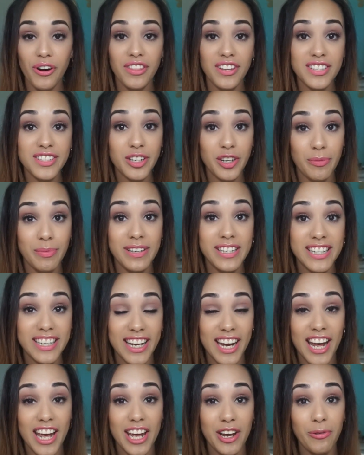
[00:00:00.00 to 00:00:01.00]
this Urban
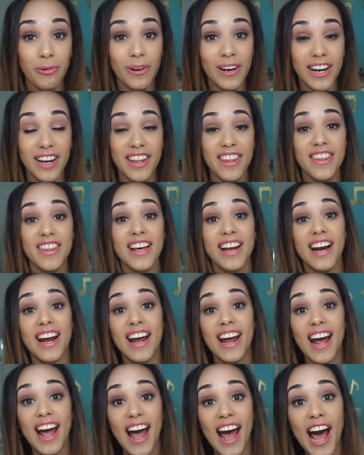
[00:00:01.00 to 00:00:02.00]
Decay one that
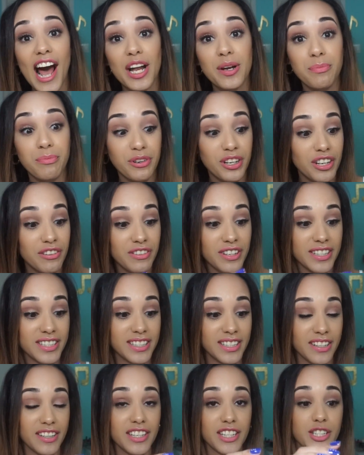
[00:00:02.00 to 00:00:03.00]
I had previous
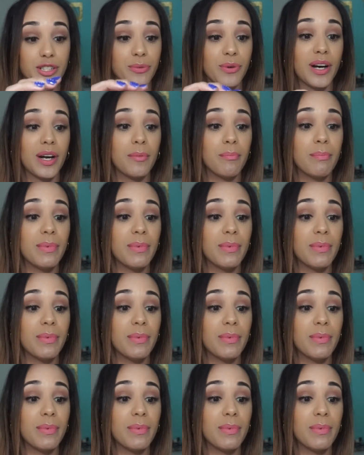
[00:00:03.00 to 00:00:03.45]
to this one.